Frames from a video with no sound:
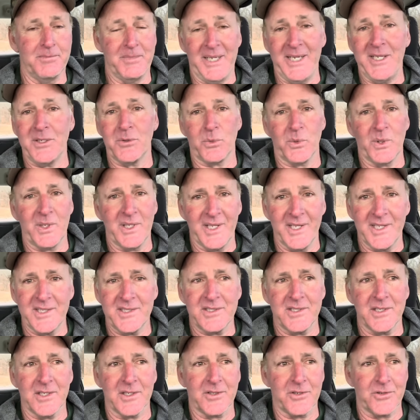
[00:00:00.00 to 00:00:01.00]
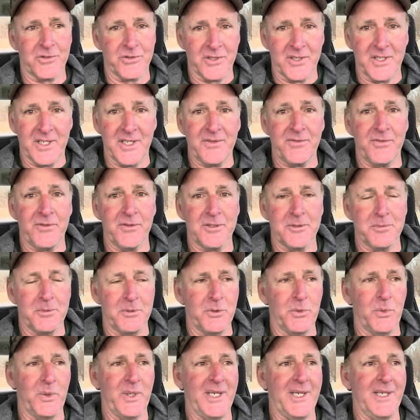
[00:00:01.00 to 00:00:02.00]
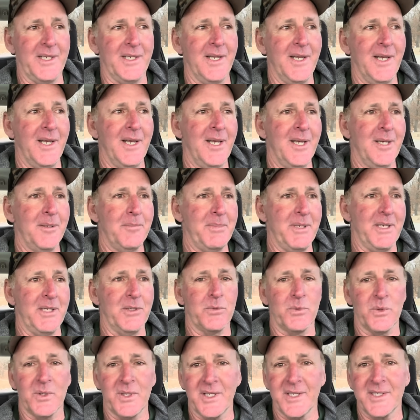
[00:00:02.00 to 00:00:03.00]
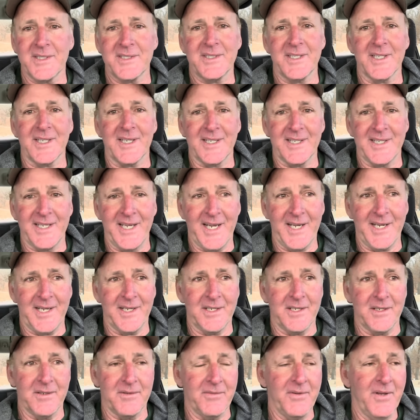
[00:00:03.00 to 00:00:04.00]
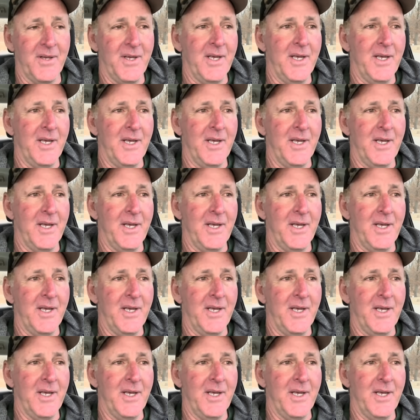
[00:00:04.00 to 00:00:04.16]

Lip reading: being realistic. There's a difference between being realistic and negative.